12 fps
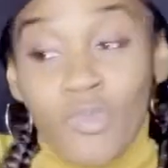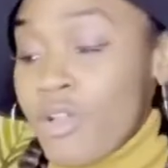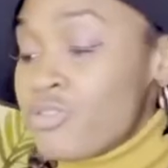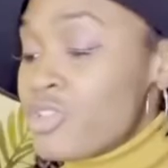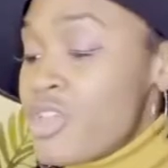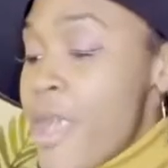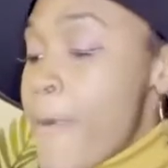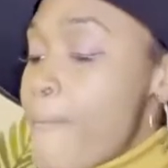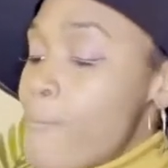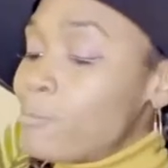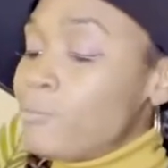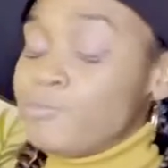So yeah,
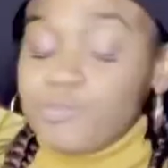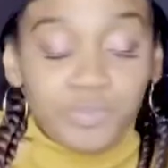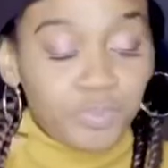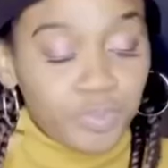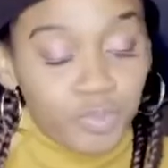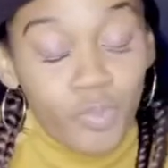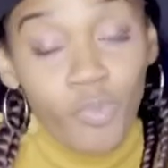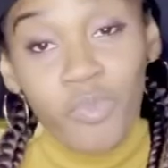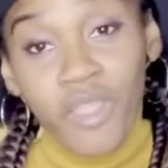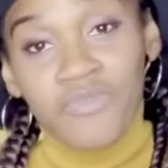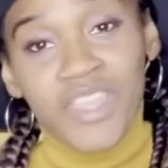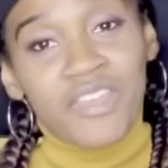
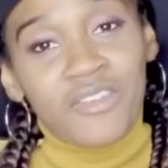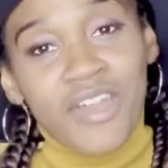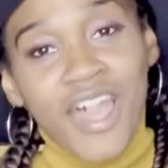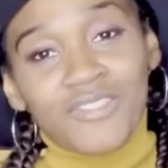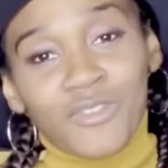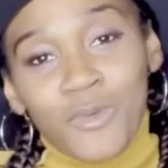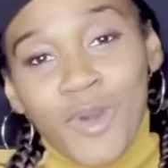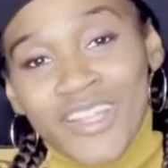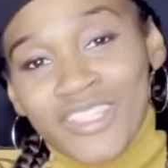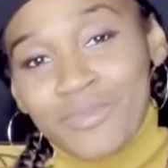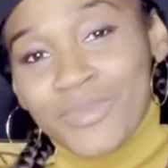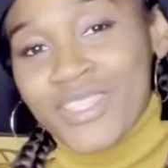thank you guys for
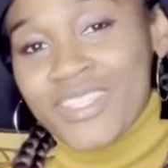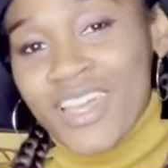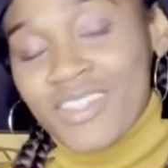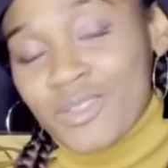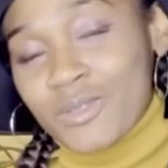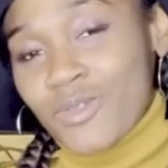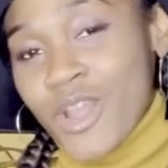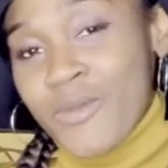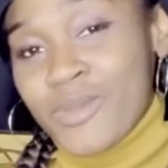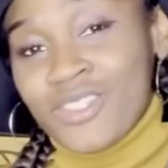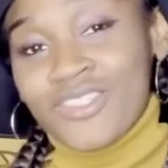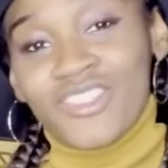watching. Please like,
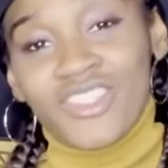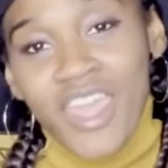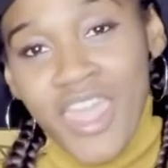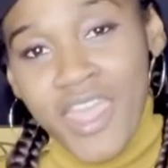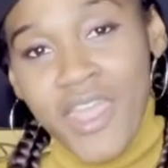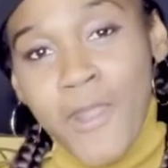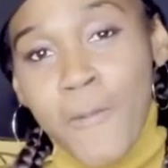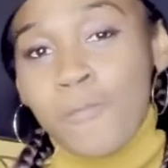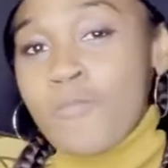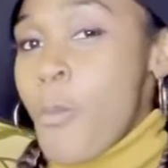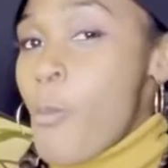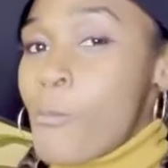subscribe, and share.
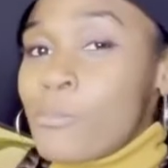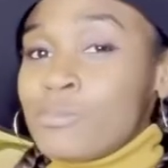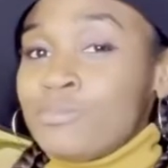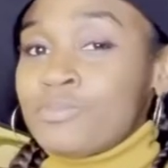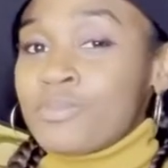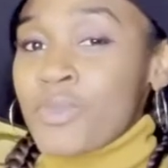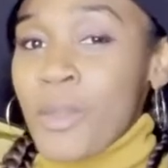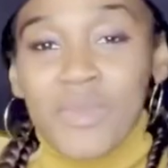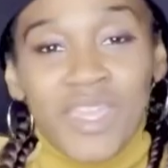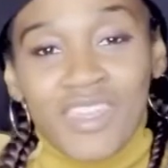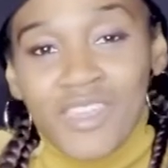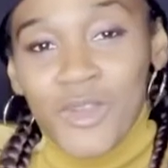Be
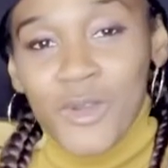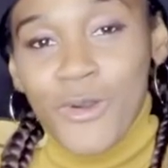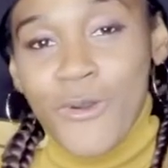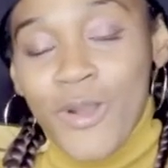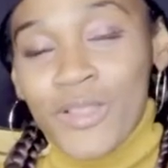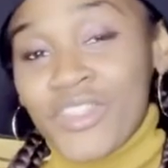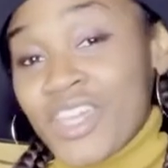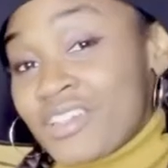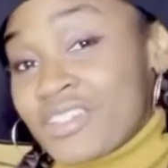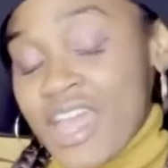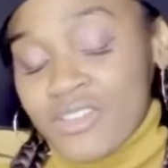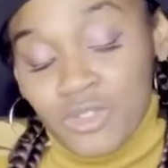you, think
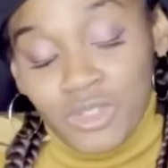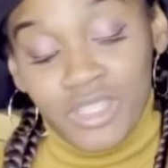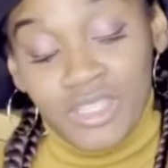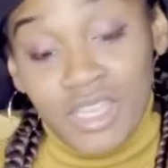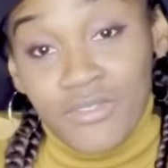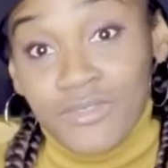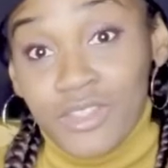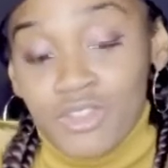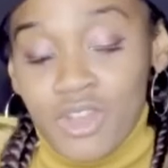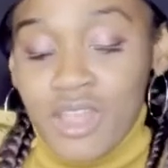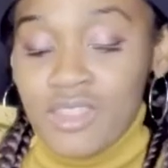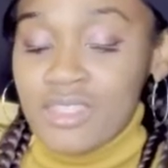naturally. Definitely
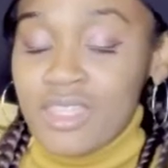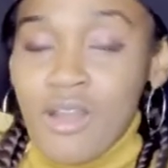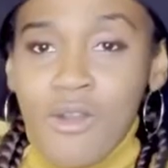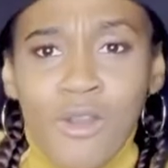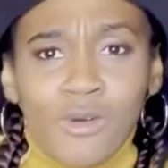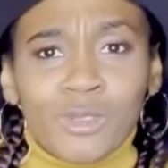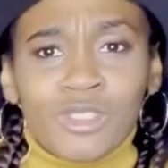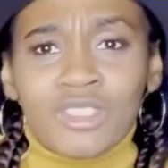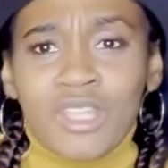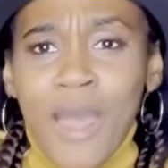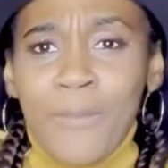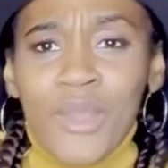try this out. Go
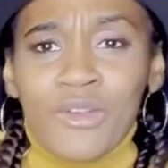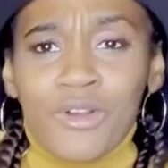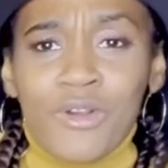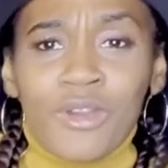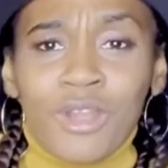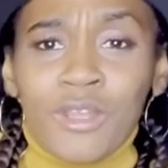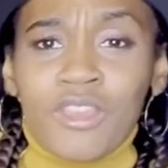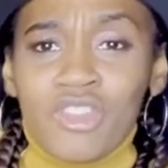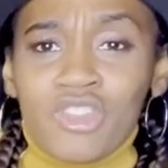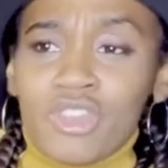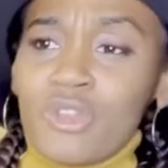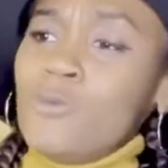stop at Kroger,
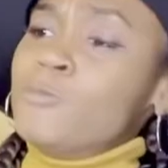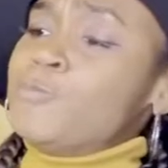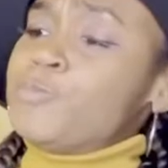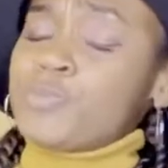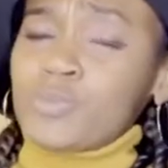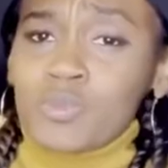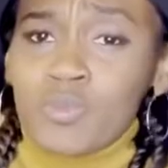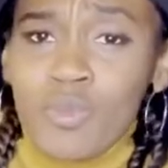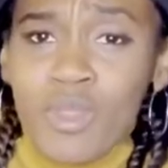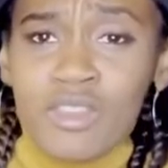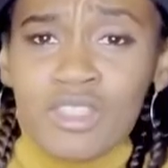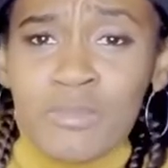get you
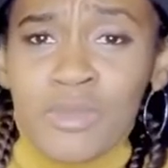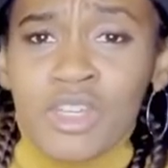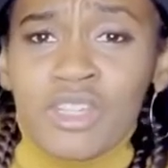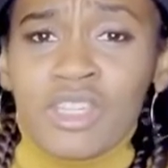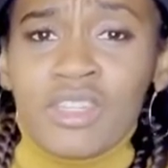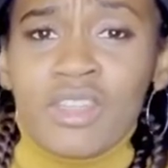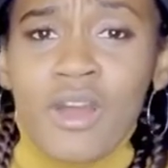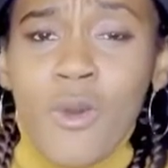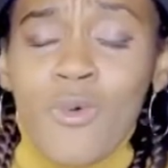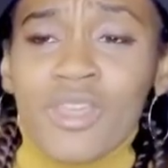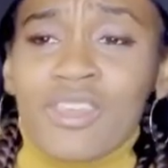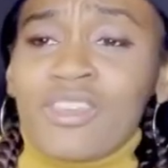some cookie dough,
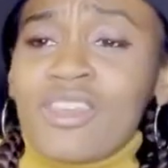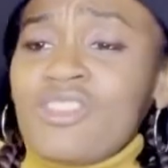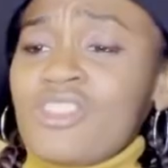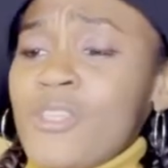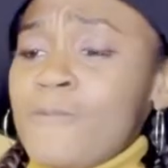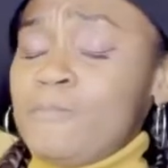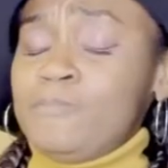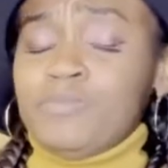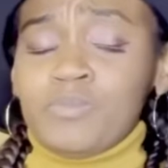Wicked Kitchen.